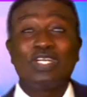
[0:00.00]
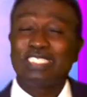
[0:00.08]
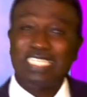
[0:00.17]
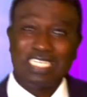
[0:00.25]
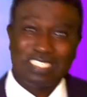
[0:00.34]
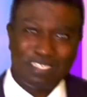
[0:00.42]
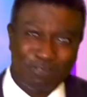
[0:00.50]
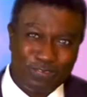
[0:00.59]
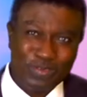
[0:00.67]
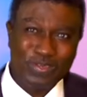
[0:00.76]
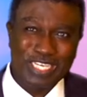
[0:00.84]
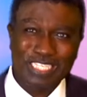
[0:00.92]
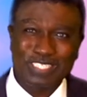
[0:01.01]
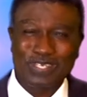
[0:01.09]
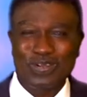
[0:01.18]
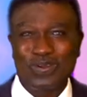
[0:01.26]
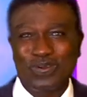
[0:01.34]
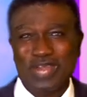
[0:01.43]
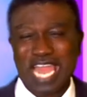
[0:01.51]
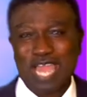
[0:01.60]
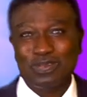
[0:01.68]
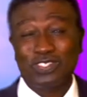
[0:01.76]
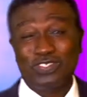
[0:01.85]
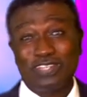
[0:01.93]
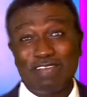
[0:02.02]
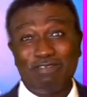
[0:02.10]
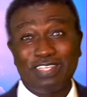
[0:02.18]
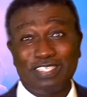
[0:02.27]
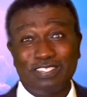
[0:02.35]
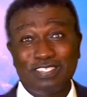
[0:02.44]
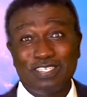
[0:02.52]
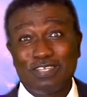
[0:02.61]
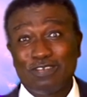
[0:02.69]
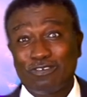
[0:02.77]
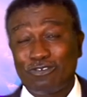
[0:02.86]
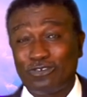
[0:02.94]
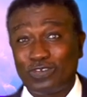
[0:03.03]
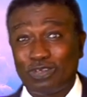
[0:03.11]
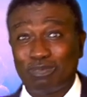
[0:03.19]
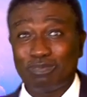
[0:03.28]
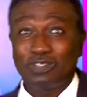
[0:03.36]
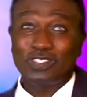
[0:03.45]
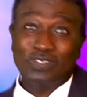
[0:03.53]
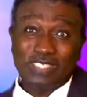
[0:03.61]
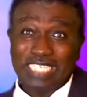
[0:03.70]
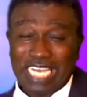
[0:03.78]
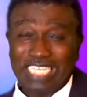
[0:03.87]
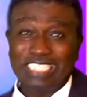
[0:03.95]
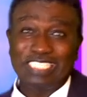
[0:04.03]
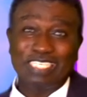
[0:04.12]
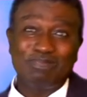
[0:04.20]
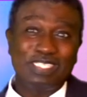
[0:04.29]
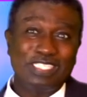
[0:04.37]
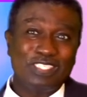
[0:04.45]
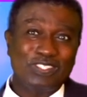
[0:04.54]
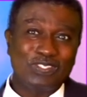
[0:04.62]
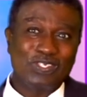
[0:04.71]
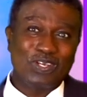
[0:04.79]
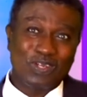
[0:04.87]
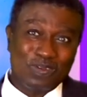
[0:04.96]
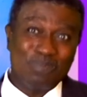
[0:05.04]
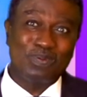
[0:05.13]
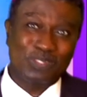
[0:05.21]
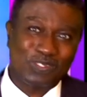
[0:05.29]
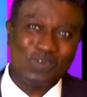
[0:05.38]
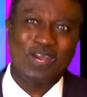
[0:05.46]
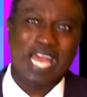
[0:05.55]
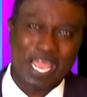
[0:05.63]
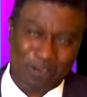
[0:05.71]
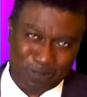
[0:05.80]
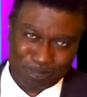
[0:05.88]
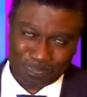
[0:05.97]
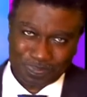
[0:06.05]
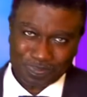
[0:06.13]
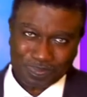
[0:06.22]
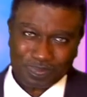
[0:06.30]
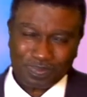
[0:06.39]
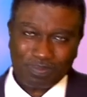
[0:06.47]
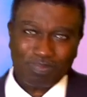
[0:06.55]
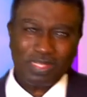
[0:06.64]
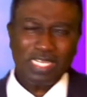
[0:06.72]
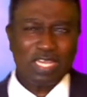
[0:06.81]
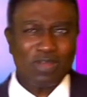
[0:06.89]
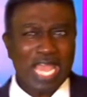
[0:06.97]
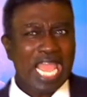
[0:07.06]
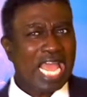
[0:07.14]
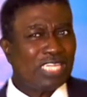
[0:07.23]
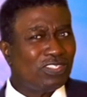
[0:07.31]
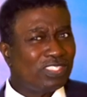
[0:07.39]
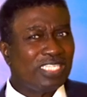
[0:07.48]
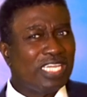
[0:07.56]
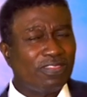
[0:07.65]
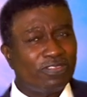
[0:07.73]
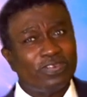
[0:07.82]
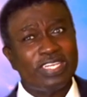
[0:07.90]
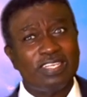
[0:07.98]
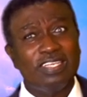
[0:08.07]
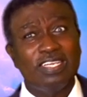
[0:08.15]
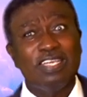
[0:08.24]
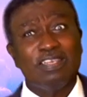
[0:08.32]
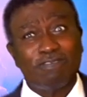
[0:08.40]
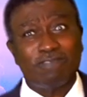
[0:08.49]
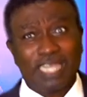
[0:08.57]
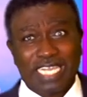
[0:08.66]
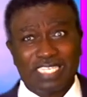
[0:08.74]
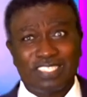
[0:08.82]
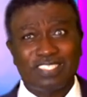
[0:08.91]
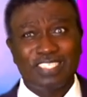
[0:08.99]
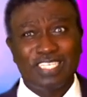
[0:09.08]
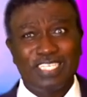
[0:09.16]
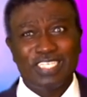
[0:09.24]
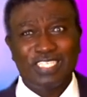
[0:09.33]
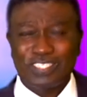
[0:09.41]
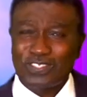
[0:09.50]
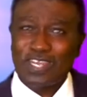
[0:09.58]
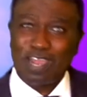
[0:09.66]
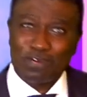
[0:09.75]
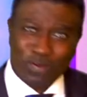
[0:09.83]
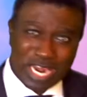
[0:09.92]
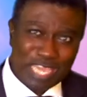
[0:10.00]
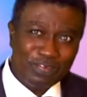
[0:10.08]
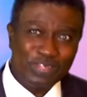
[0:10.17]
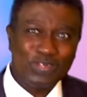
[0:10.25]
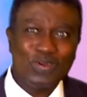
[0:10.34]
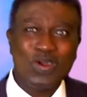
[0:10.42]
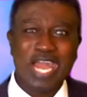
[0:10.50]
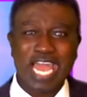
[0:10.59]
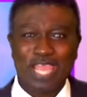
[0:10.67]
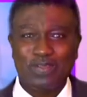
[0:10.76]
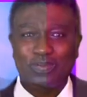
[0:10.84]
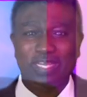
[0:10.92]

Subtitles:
Just a few years ago, I was traveling from Stuttgart, Germany to Columbus, Ohio. Now, I had to take 3 flights to arrive in Ohio.